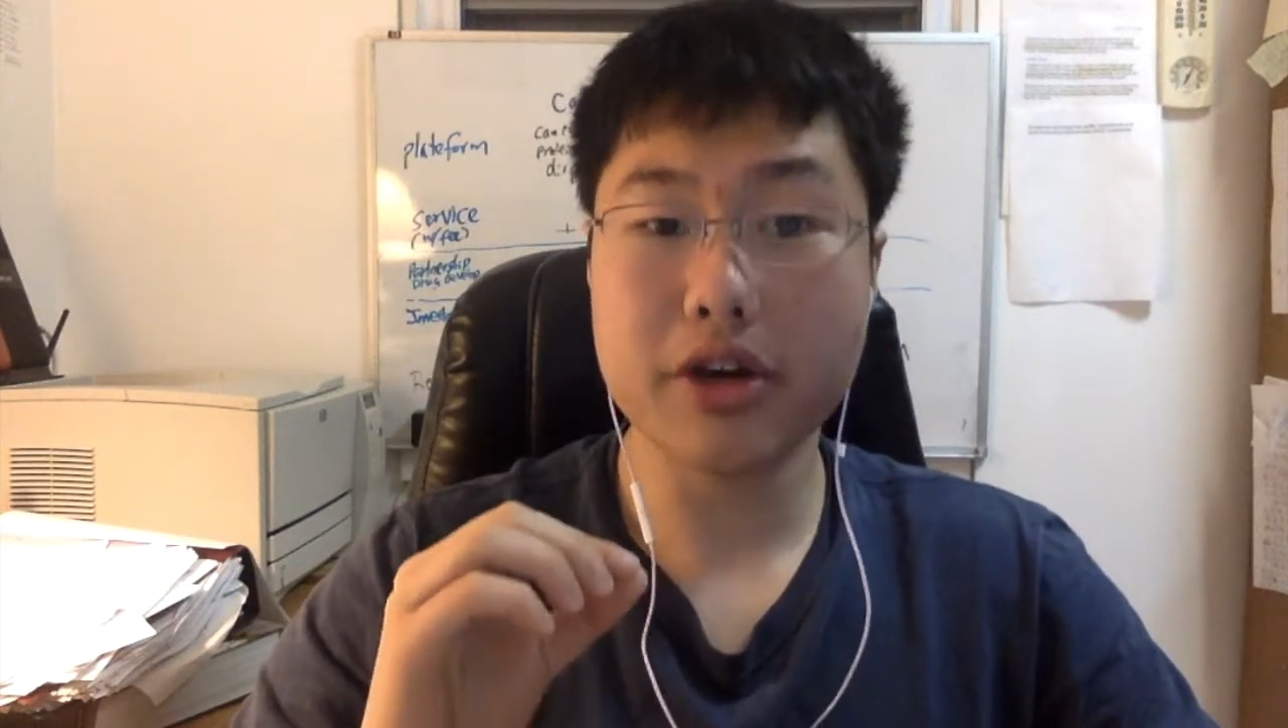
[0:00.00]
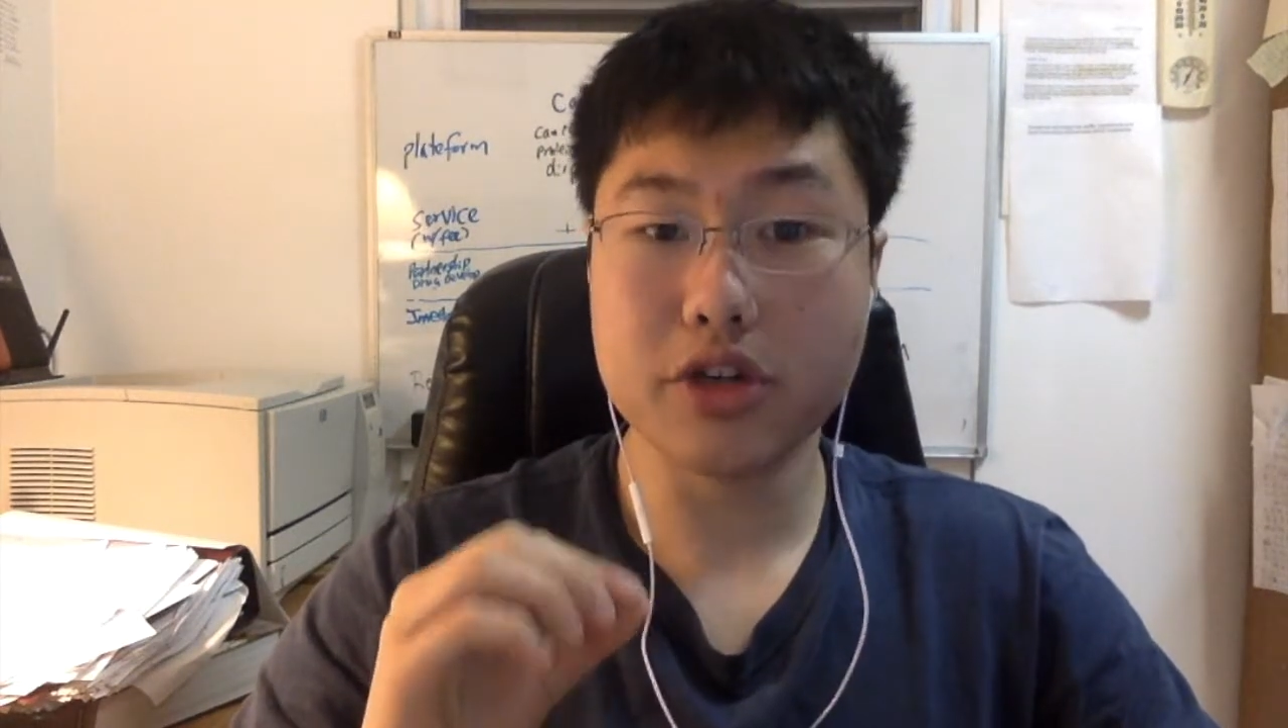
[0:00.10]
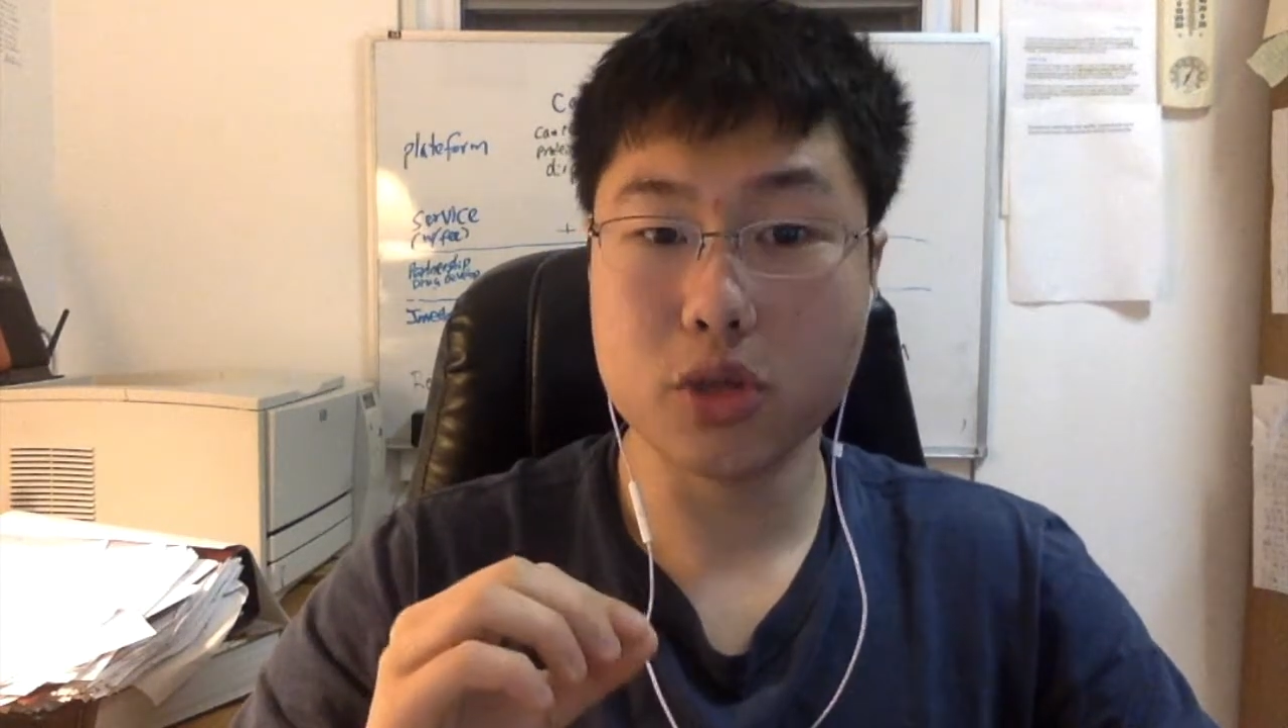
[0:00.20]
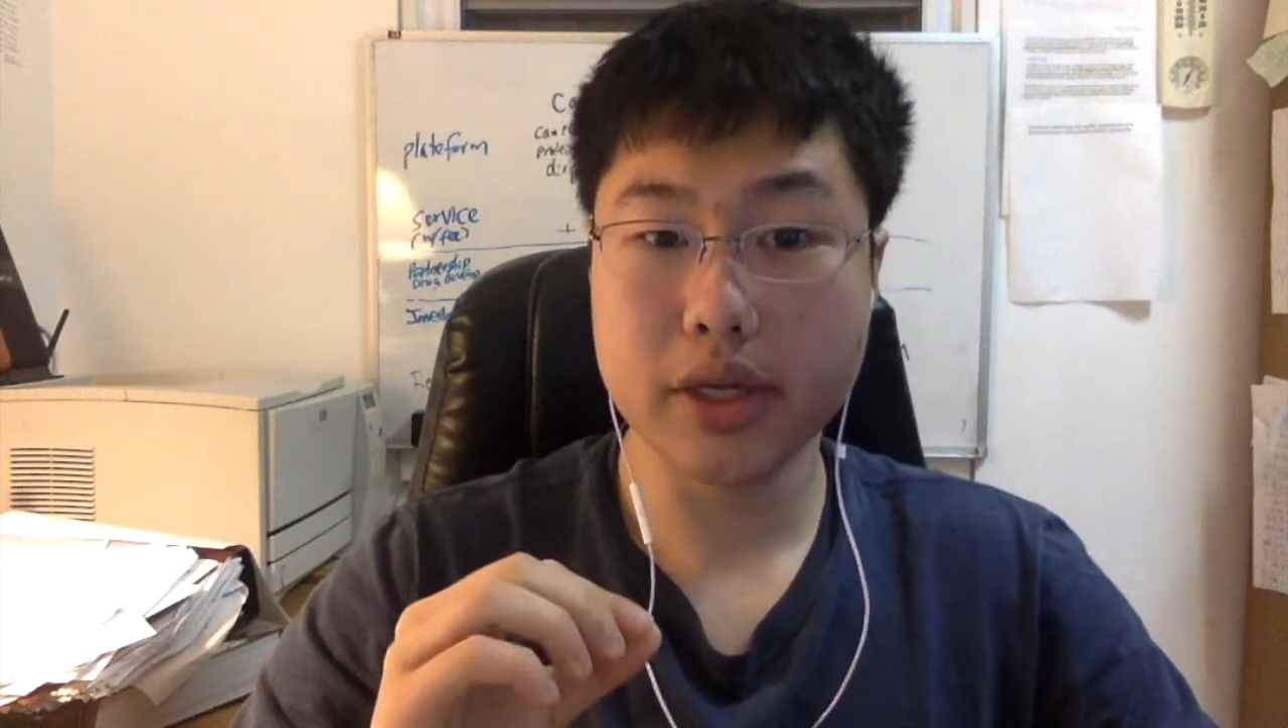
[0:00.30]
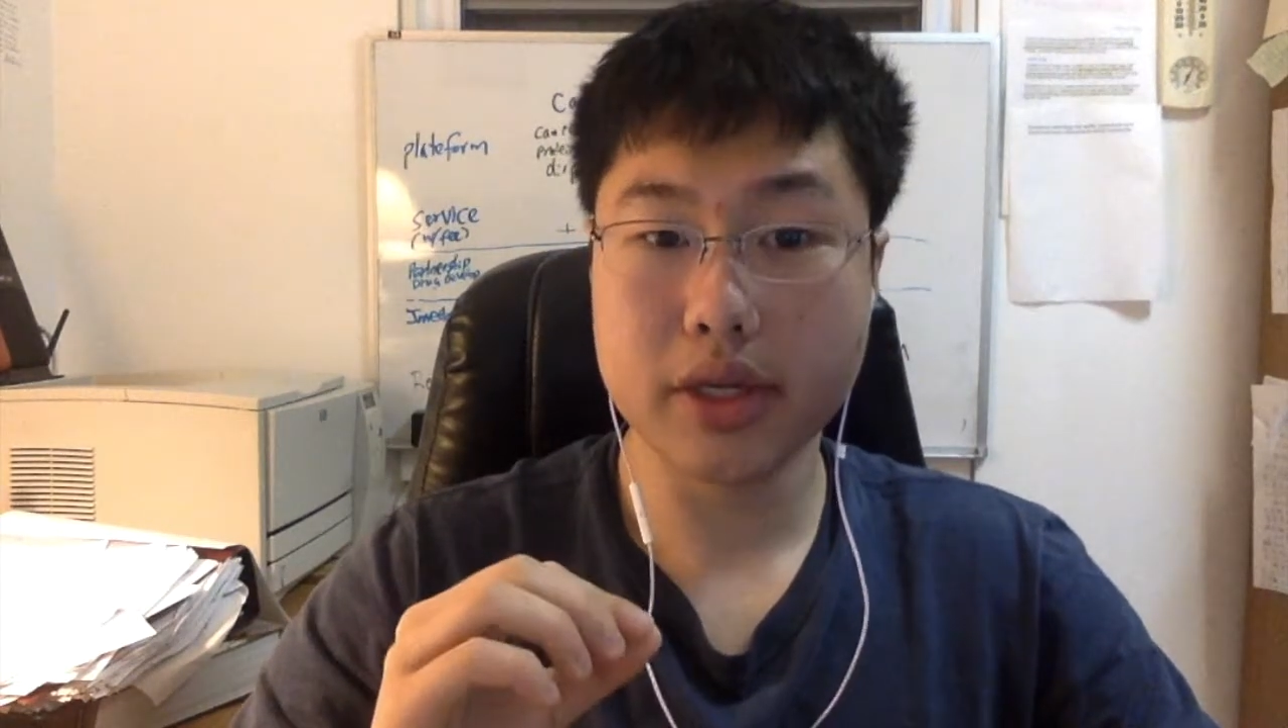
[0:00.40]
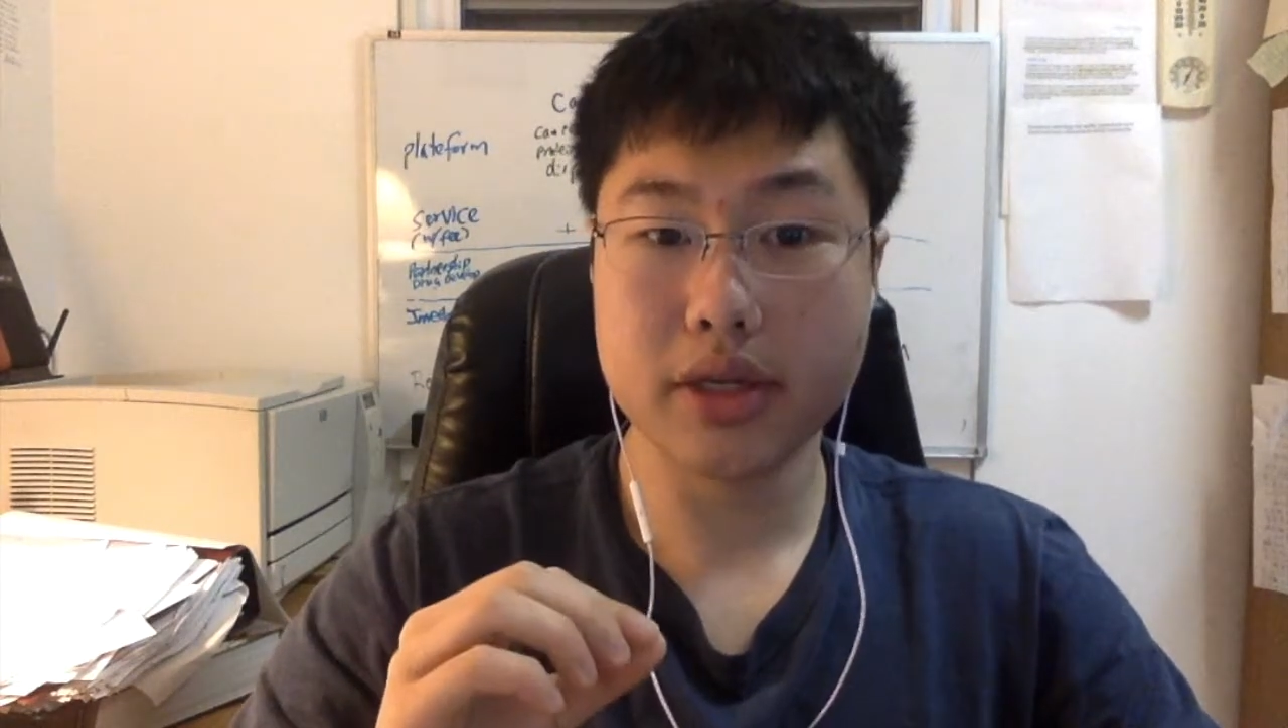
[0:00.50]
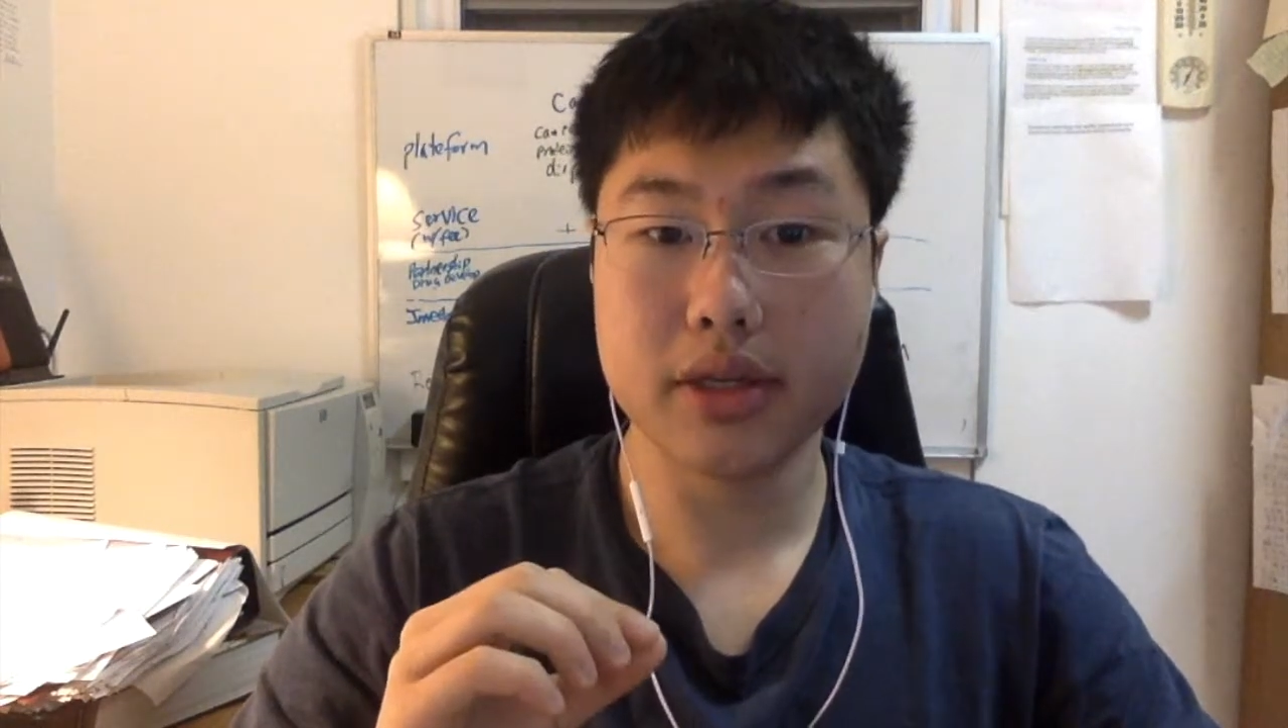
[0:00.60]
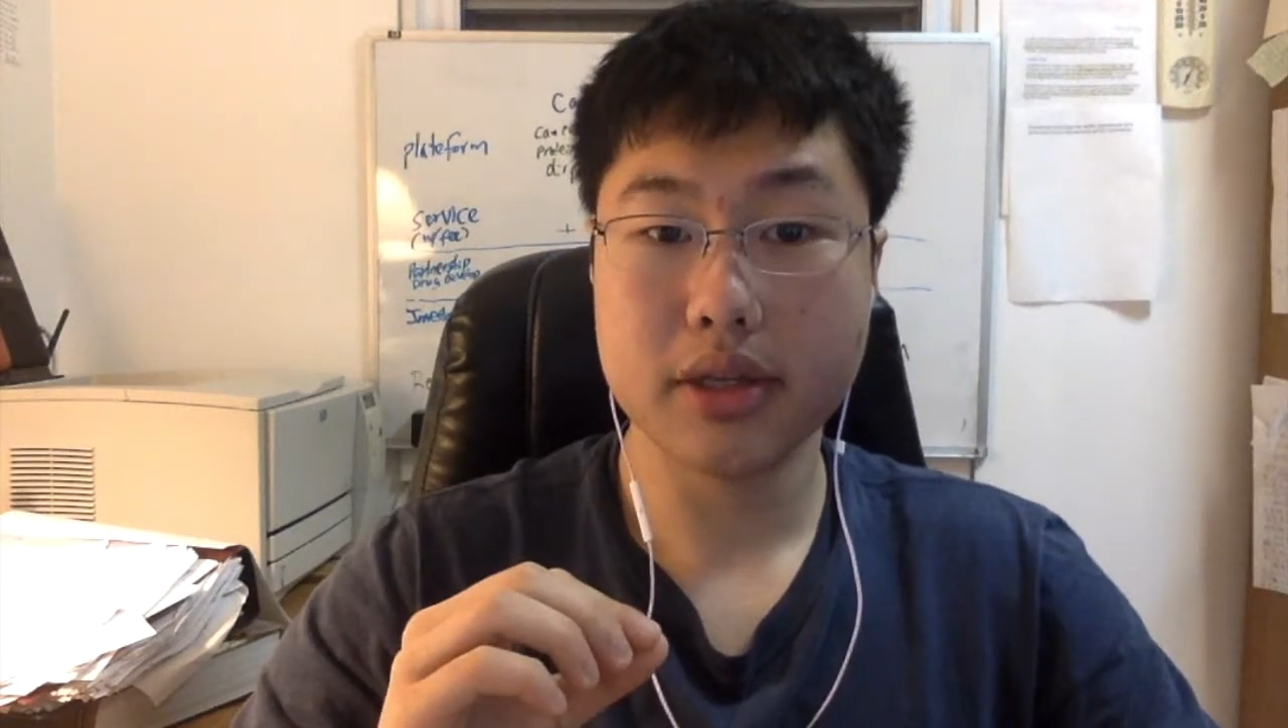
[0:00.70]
to do it,